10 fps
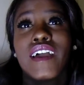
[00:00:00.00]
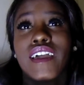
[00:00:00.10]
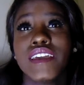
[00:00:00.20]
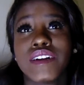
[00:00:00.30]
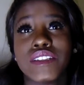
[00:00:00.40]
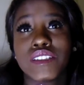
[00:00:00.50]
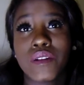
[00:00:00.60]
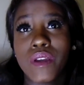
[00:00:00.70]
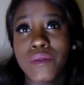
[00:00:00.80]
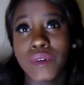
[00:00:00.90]
I didn't go to the
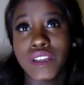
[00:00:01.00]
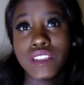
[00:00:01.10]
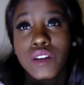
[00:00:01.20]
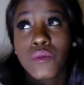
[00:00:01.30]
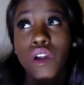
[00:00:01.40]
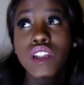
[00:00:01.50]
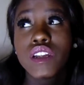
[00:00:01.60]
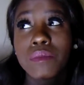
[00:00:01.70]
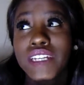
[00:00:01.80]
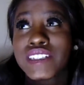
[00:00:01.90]
right one. One of
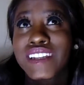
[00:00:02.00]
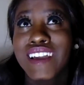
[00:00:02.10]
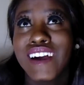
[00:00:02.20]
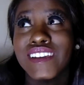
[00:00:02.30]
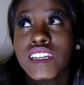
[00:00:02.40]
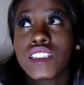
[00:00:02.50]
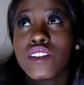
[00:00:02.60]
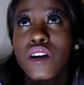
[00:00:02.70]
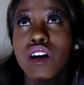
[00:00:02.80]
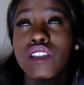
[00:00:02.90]
them I should have got it because
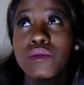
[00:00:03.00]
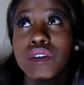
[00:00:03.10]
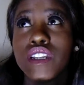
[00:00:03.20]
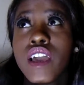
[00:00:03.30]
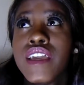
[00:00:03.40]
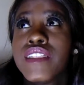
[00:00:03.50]
the other one,